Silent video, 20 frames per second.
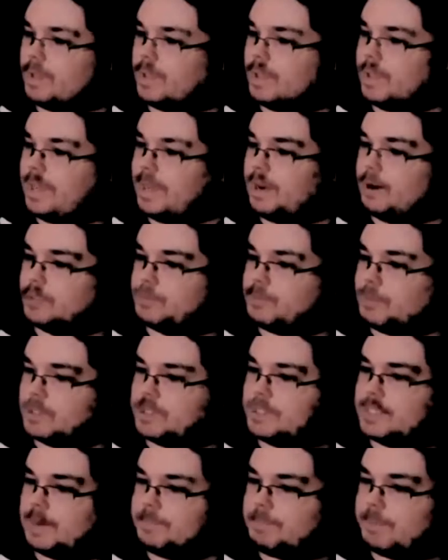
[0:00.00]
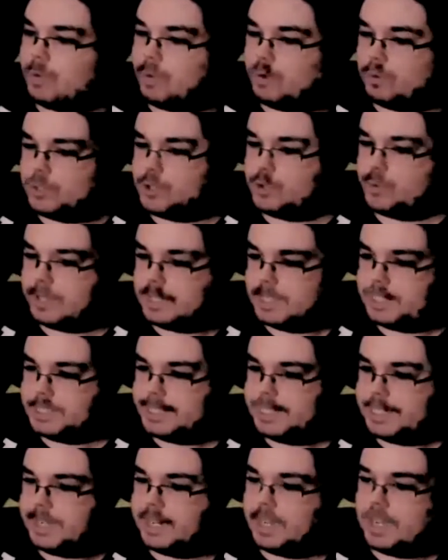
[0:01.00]
and it was supposed to set up a whole
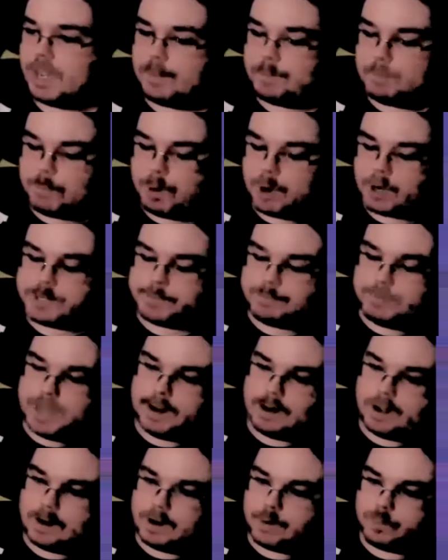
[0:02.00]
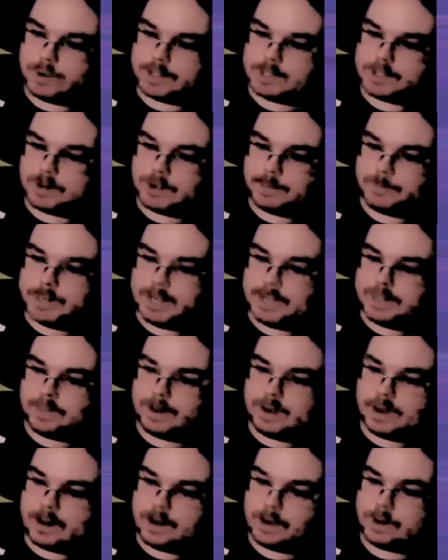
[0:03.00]
trilogy. Martian Manhunter was going to be in
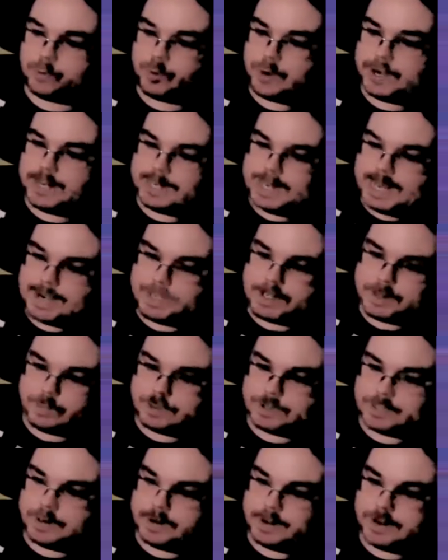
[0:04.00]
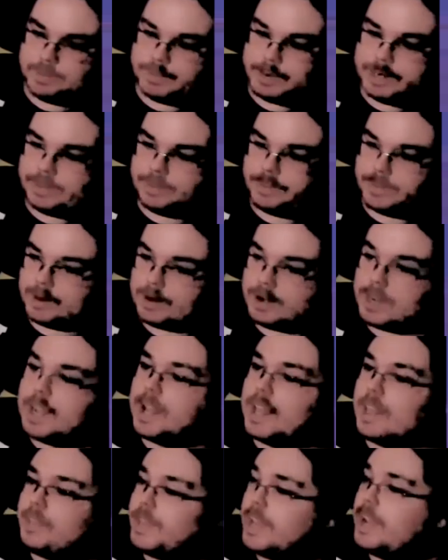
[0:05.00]
there. Green Lantern was going to be in there.
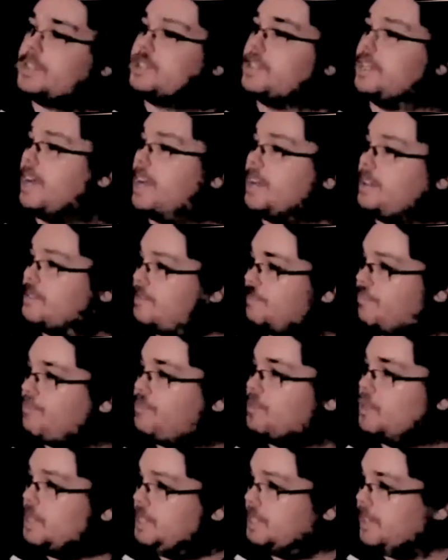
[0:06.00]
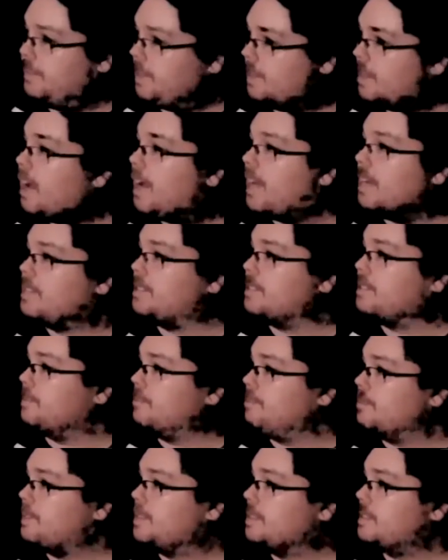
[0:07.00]
They actually had footage of the
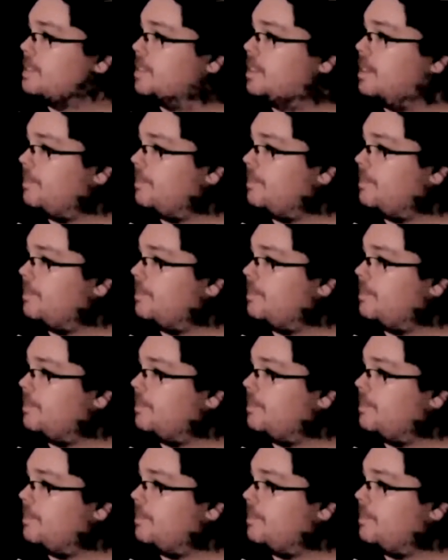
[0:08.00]
costumes of